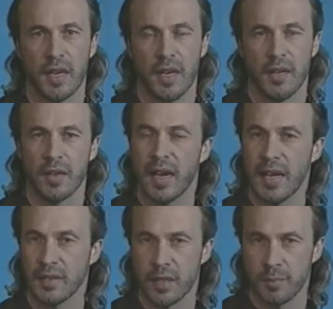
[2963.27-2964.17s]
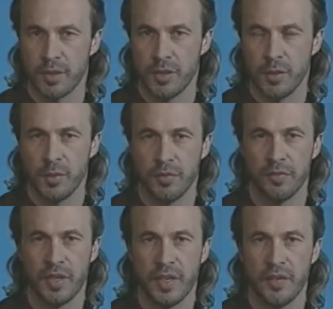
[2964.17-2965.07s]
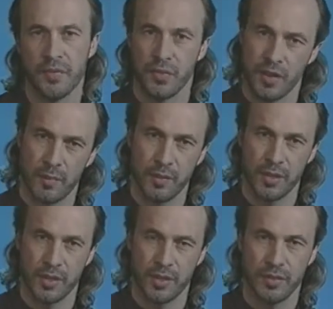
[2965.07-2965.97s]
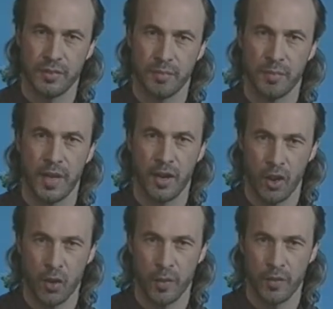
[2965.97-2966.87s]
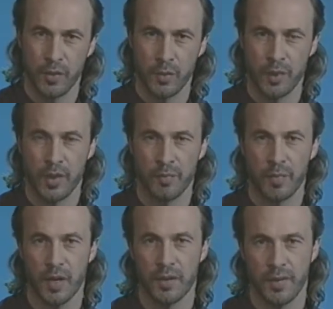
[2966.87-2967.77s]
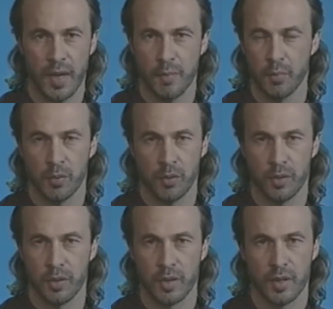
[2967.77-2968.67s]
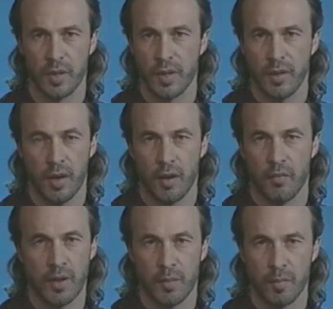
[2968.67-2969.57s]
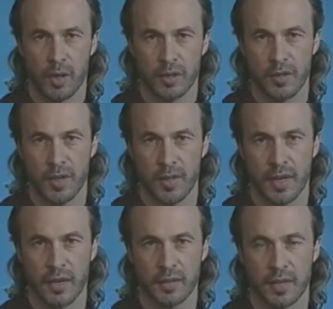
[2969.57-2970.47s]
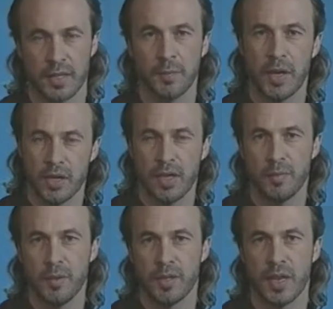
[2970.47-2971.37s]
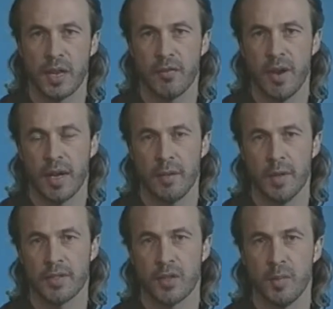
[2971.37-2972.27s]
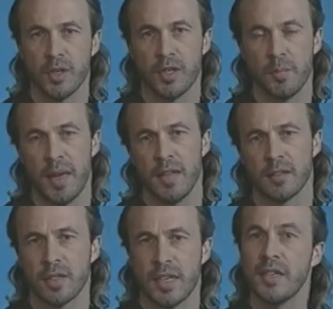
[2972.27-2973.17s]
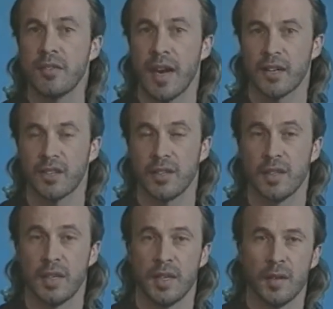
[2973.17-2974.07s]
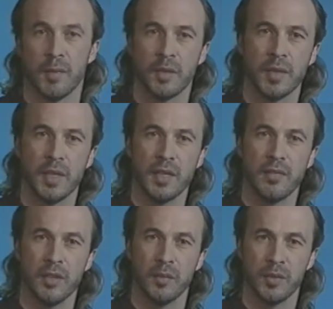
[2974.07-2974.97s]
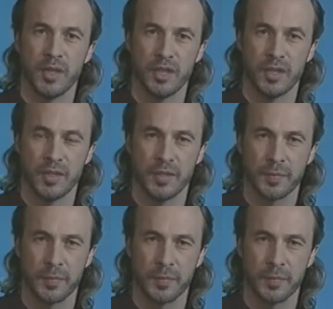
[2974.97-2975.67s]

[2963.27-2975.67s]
You can't substitute the feel of 3 other musicians playing along with you with a tape or a rhythm box or anything else, especially in a music like reggae, where so much depends on the interaction between the individual musicians.